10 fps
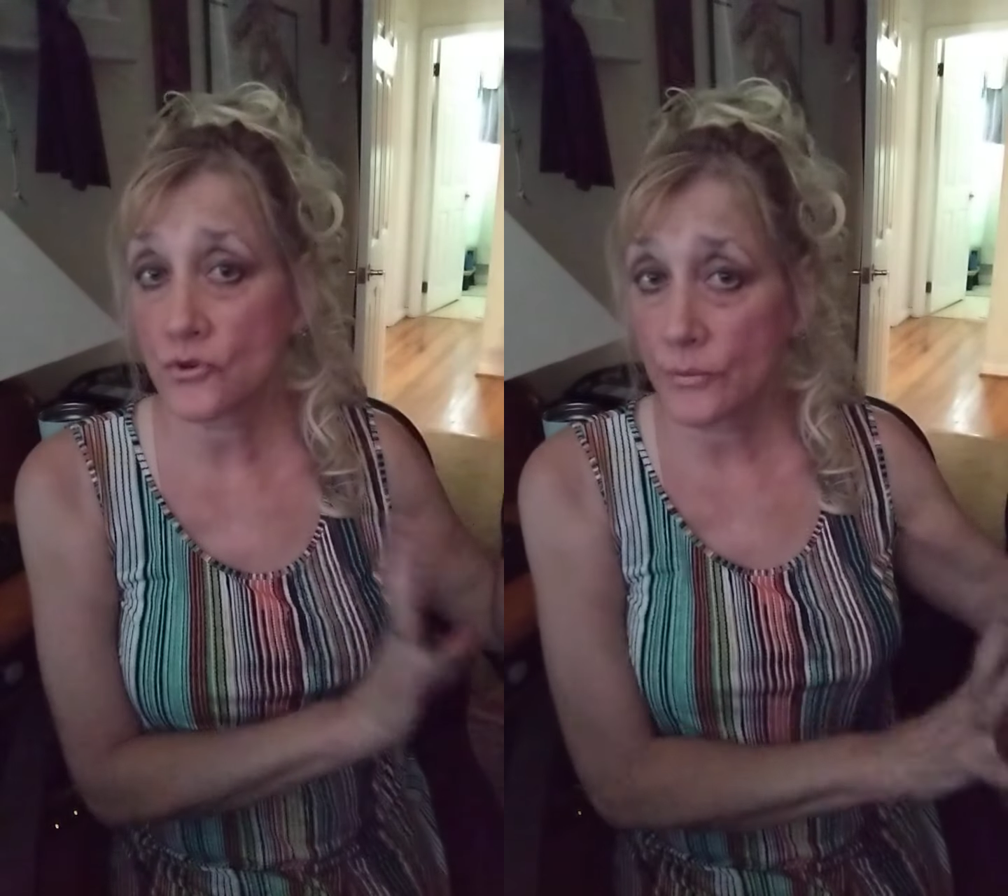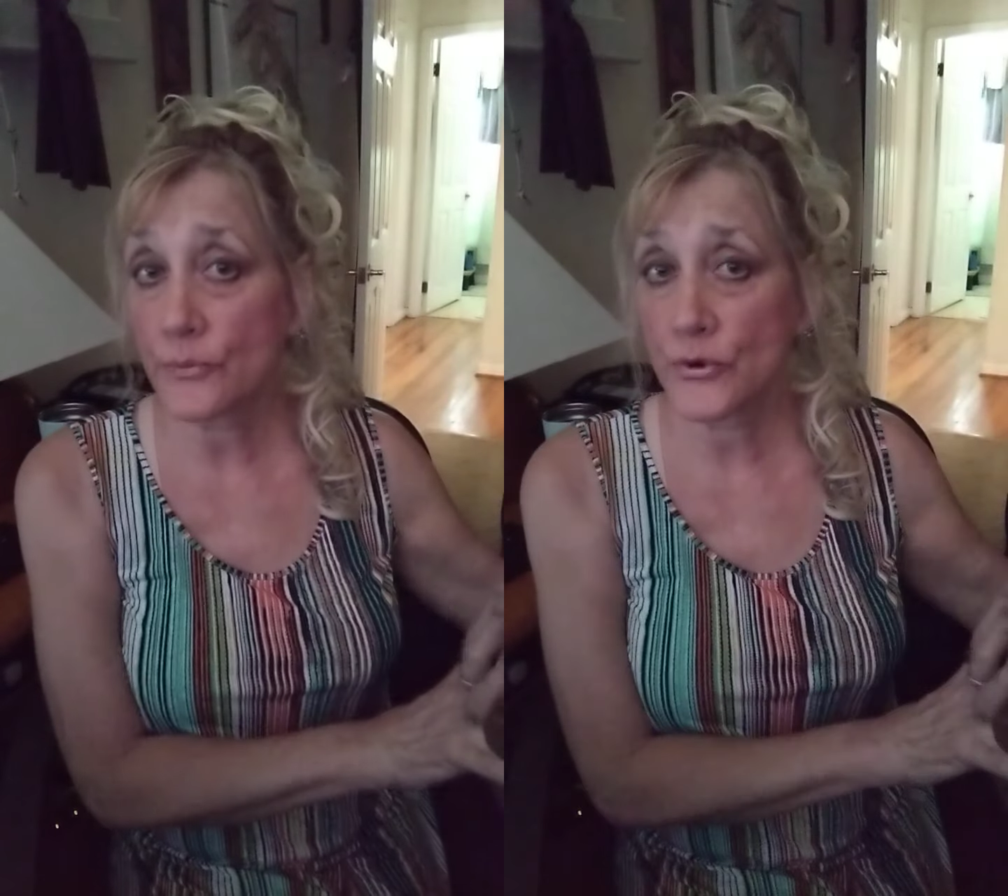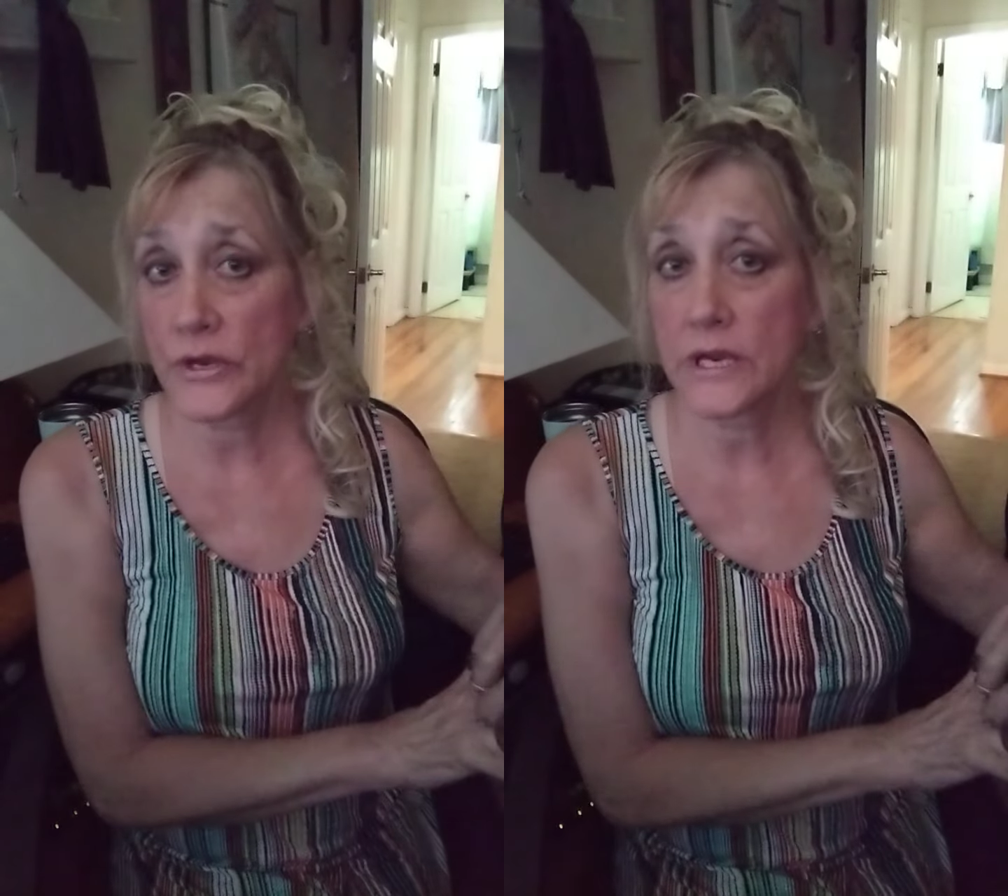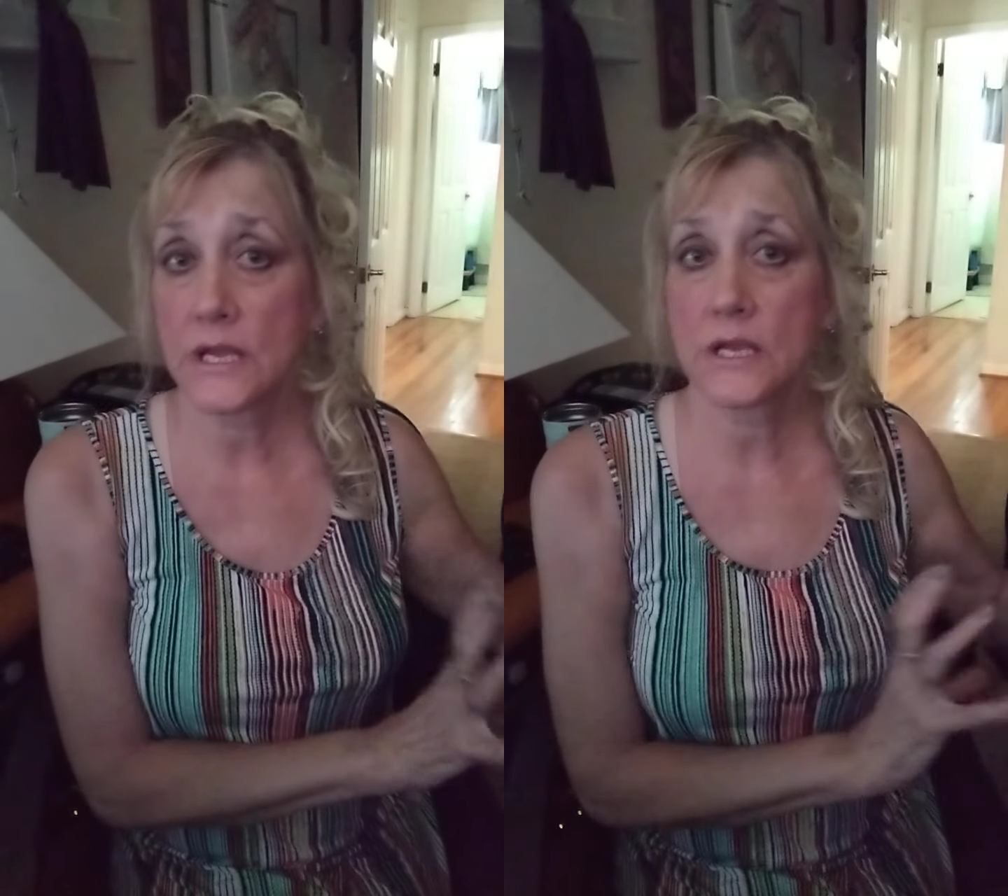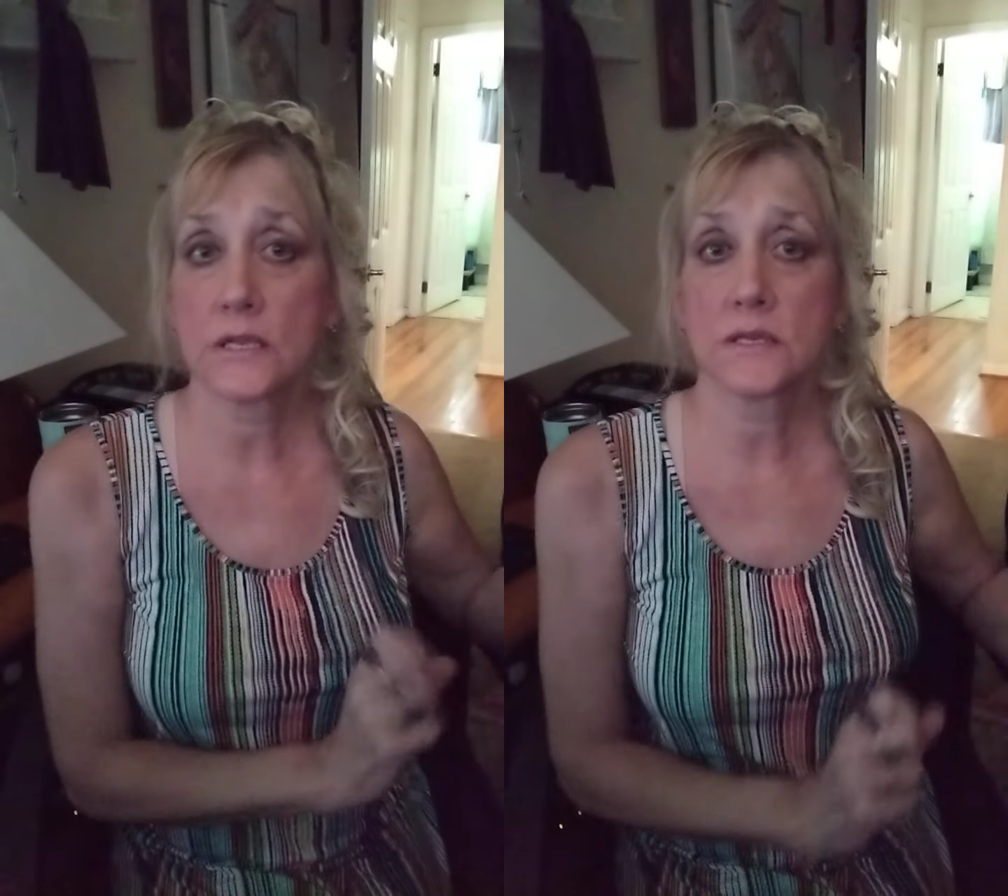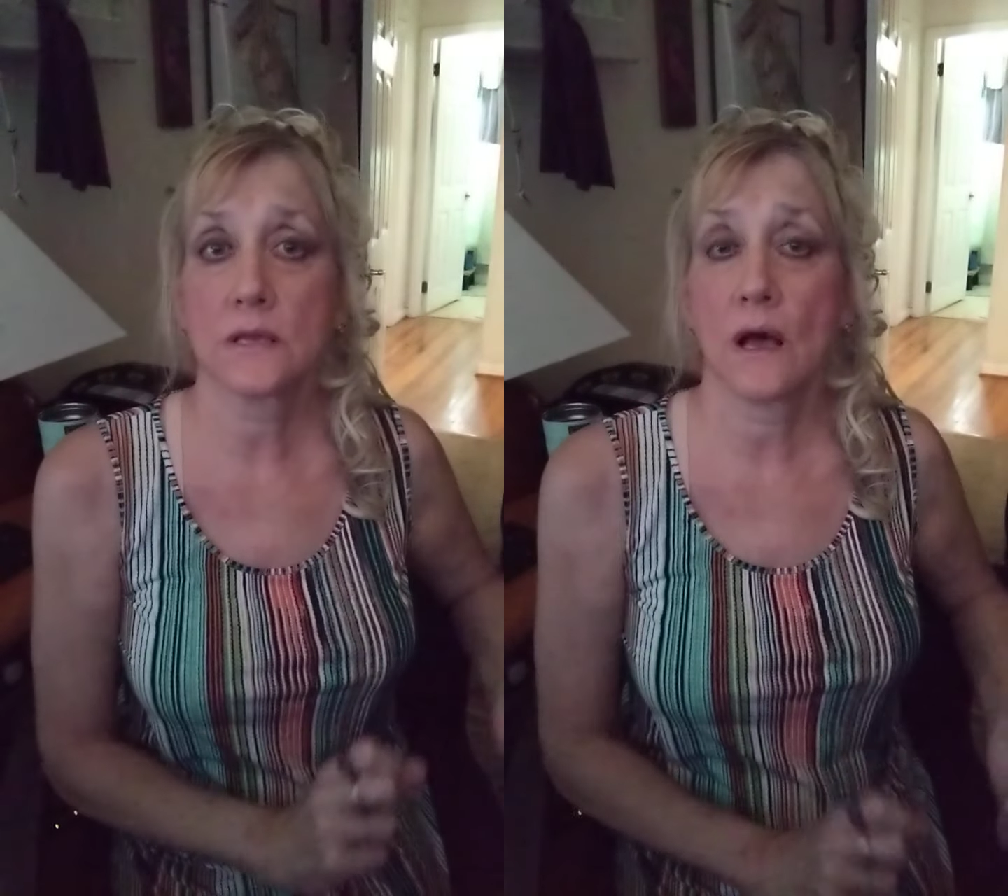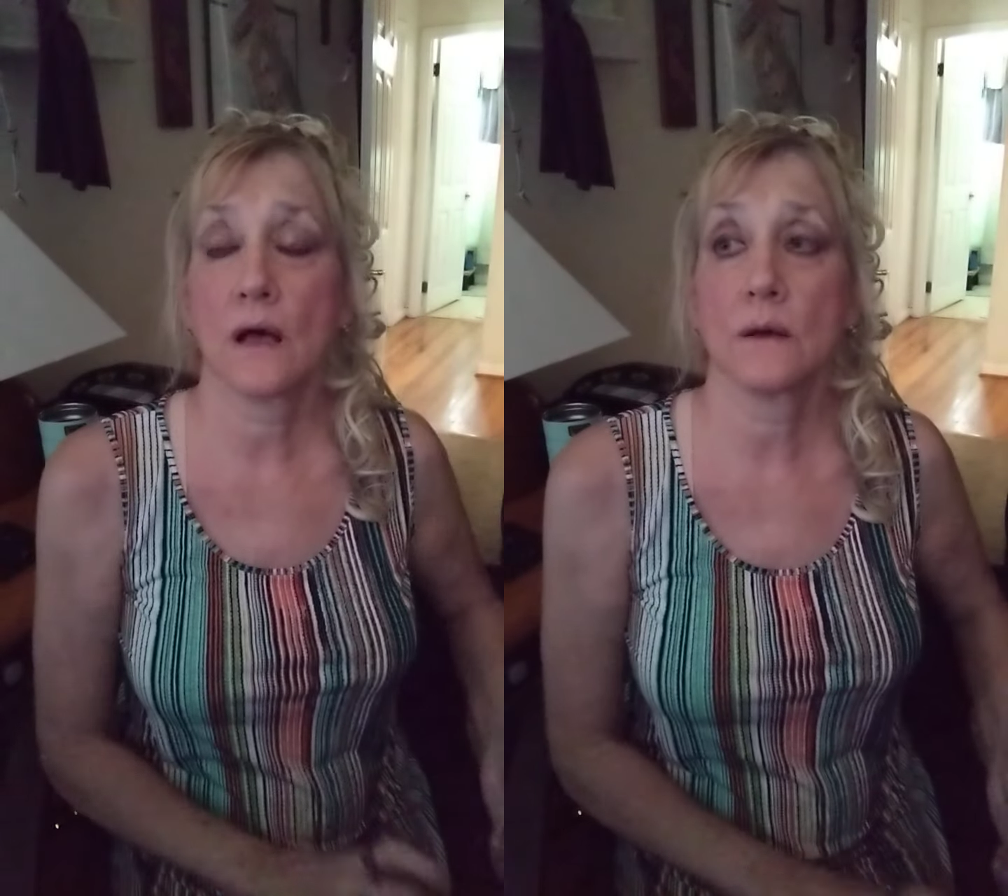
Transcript: Trump readings.